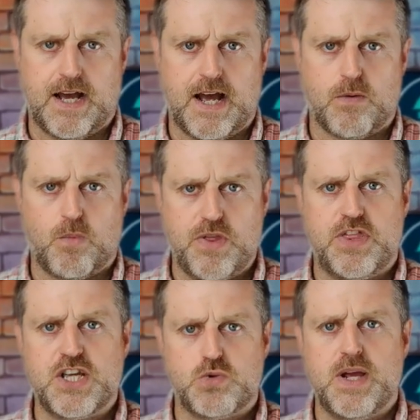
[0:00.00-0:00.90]
With
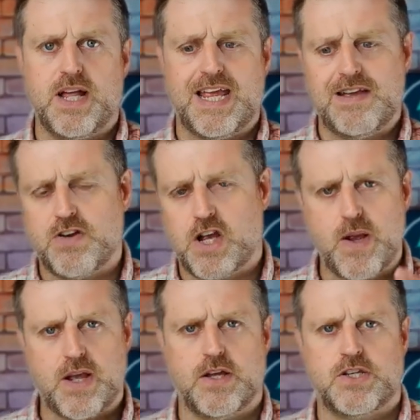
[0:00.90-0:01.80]
this wheel, even
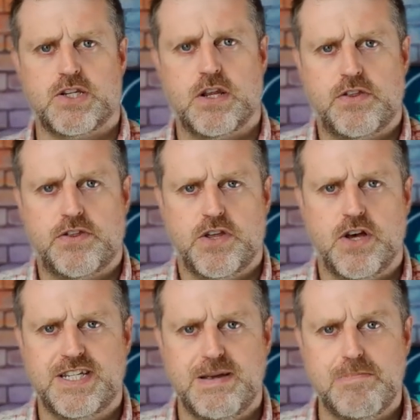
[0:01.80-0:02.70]
going at
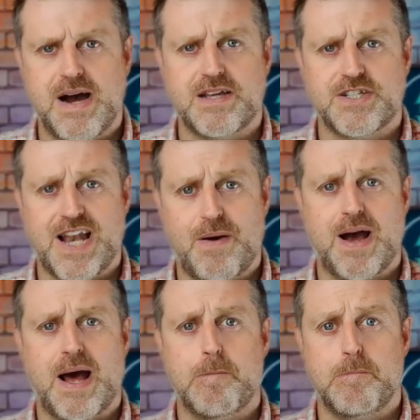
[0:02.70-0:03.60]
30 miles an hour
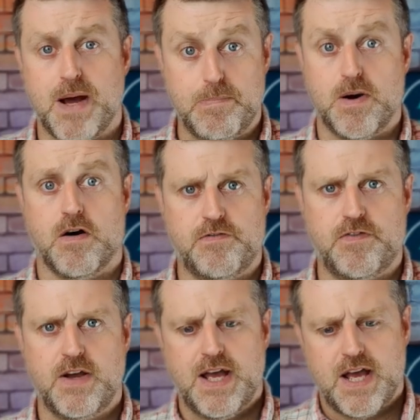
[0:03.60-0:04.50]
and above,
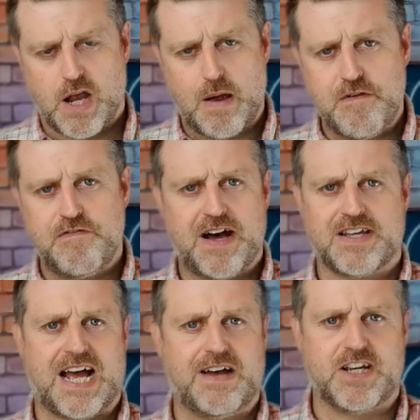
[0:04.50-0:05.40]
going fast,
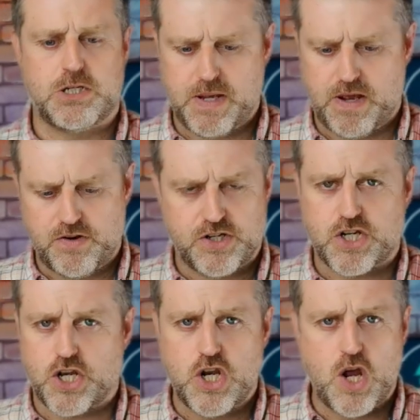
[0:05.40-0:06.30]
I've experienced
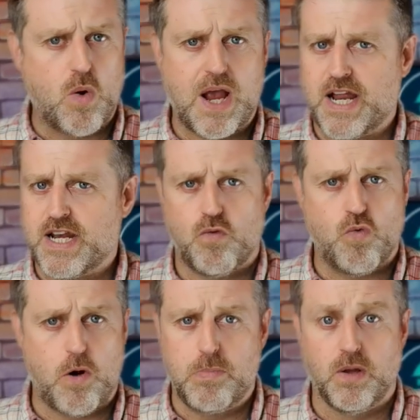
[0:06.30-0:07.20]
no kind of
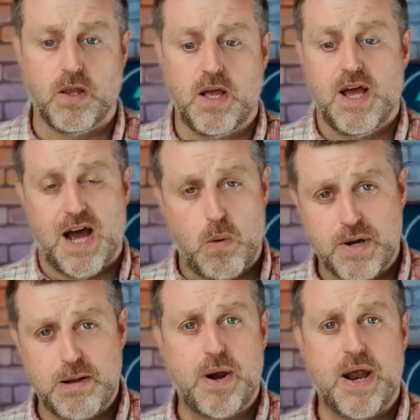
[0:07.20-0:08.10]
wobble. And when
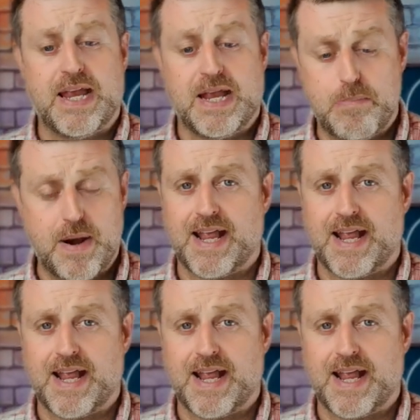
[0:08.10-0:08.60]
you're braking and braking